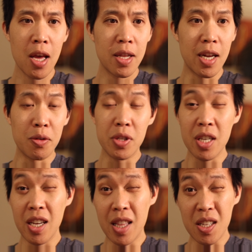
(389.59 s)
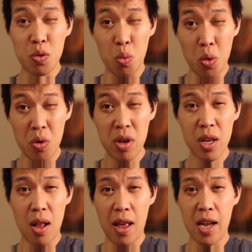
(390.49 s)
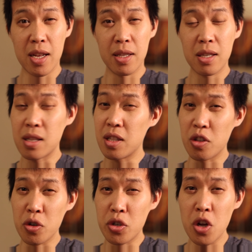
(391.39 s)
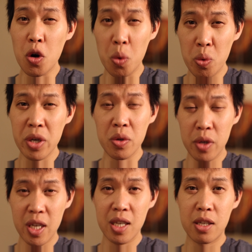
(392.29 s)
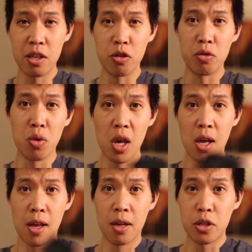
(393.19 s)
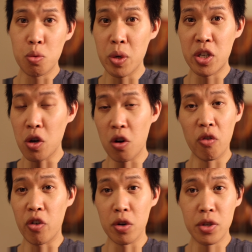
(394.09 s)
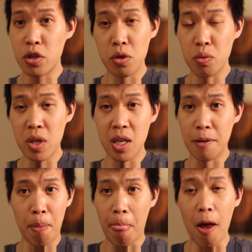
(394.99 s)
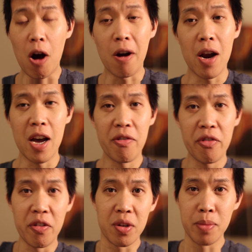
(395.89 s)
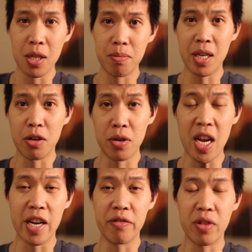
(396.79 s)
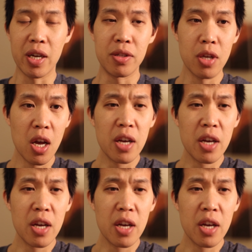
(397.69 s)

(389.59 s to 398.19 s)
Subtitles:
then I would say that's worth it, and there's no real need to switch over to the RF 50mm native lens.